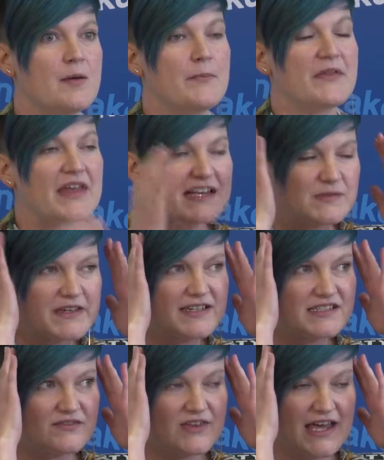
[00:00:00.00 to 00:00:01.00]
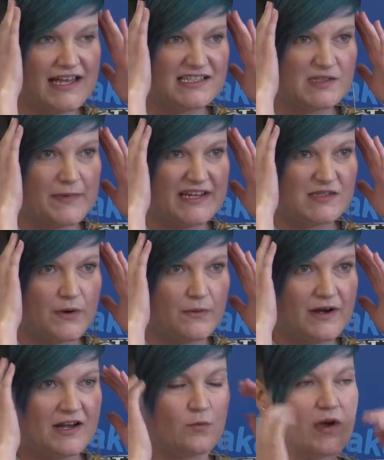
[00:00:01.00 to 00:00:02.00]
But that's because of the headspace
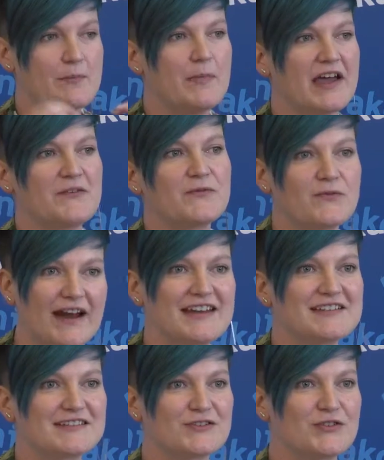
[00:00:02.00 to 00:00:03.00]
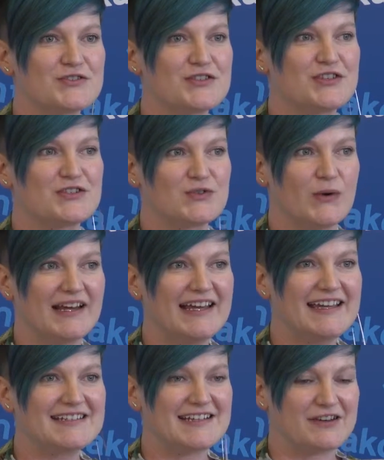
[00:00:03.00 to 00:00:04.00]
we're in. When my friend has gone to the
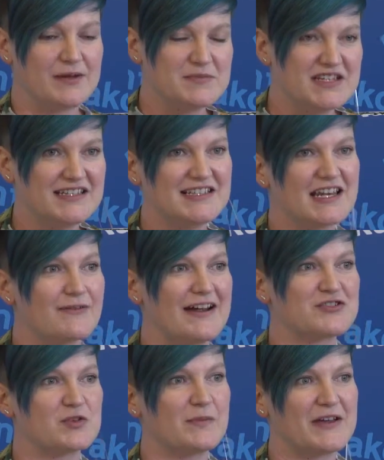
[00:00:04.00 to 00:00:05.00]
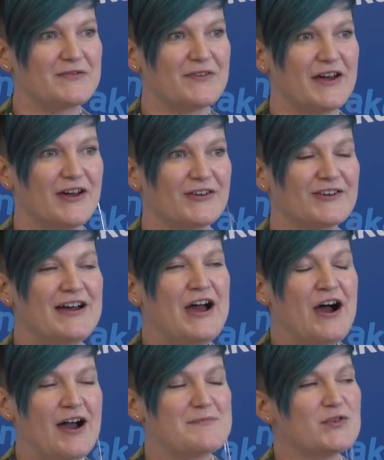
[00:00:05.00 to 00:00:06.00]
toilet and I'm titting around on my phone,
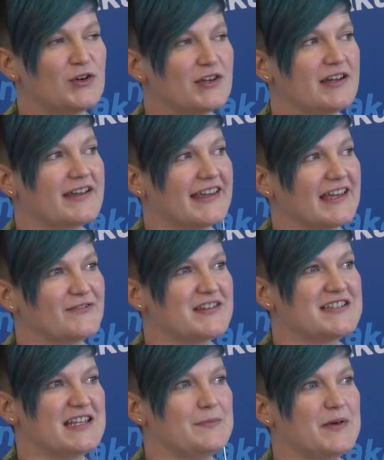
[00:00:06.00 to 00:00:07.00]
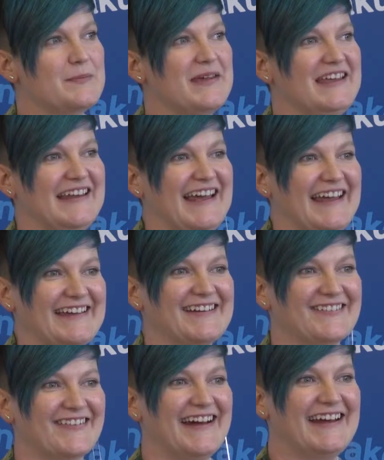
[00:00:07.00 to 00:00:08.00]
I'm not looking for deeper meaning,
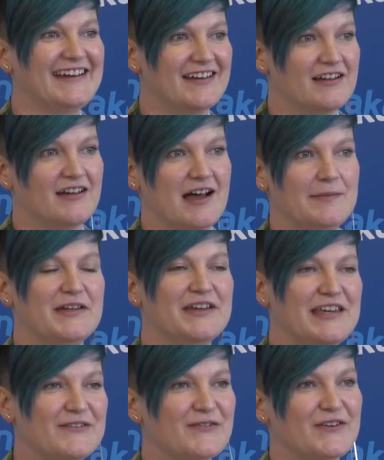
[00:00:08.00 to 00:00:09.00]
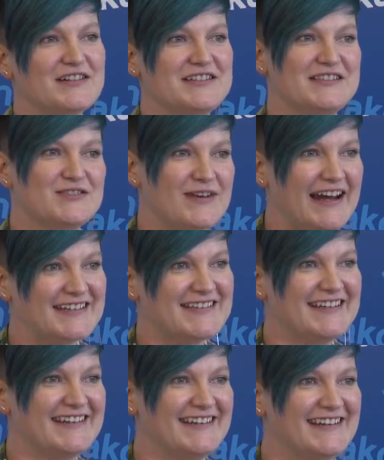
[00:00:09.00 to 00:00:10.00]
right? I'm looking for a
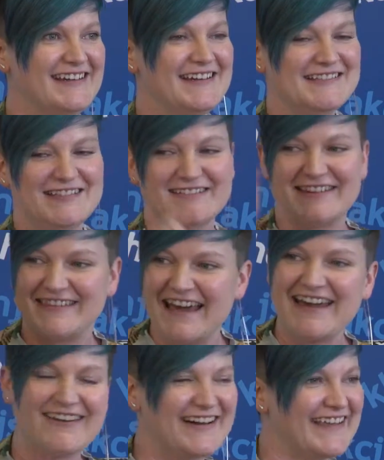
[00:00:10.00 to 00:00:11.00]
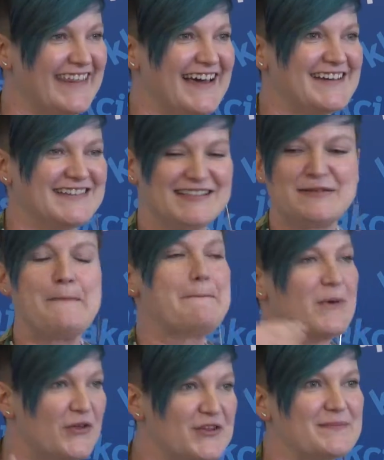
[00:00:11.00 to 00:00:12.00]
distraction so that guy there
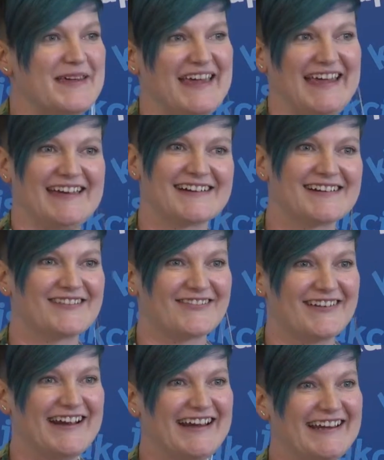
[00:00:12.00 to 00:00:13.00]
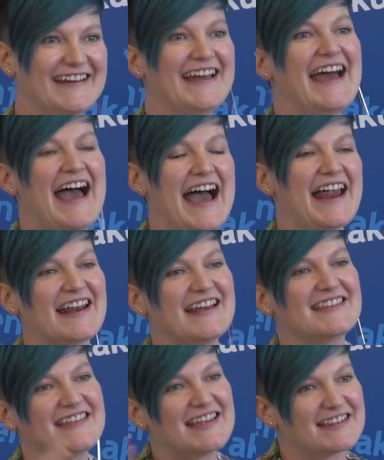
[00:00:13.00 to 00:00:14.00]
doesn't bother me, right? And
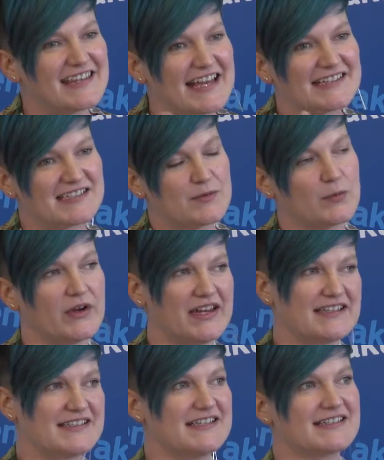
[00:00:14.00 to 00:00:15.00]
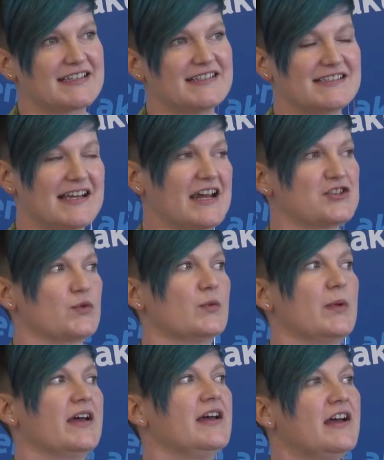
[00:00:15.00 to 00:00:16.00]
I think that's the point. It's
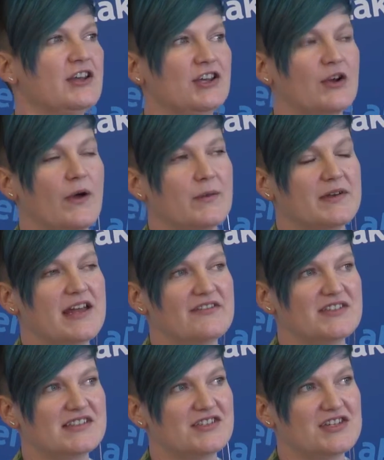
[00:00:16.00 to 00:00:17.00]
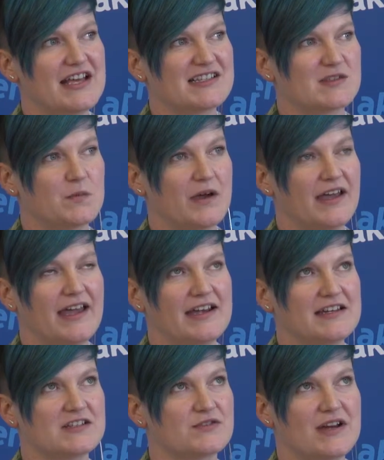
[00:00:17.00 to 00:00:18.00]
contextual. But I would never suggest by
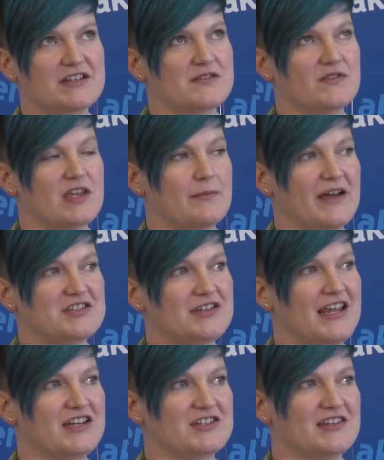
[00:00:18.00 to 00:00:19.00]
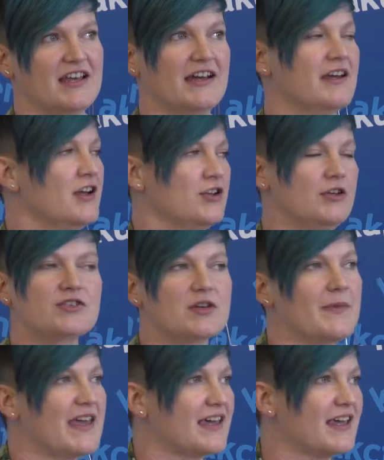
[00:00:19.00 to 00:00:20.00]
any stretch of the imagination that you
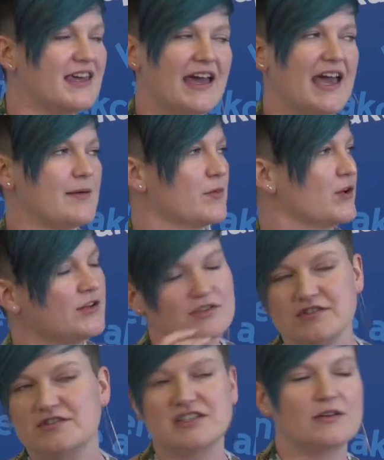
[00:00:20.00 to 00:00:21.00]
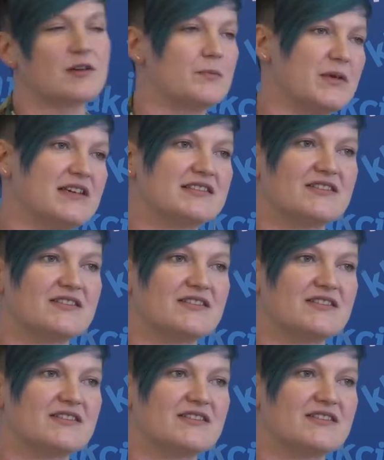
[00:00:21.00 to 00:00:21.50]
should make a game or you should do a piece